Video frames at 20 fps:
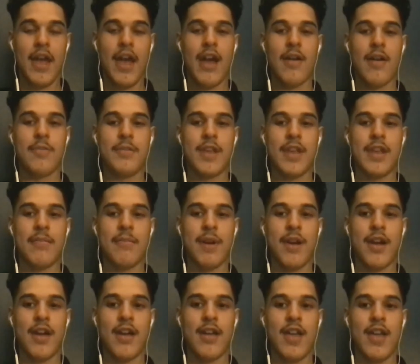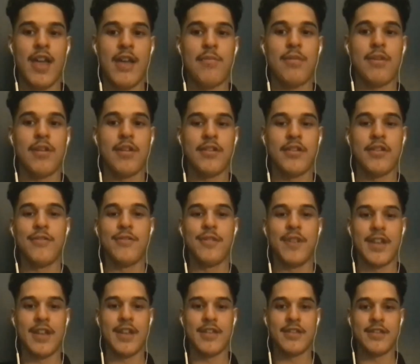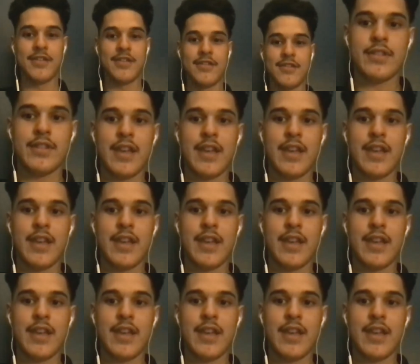I obtained my A+ certification.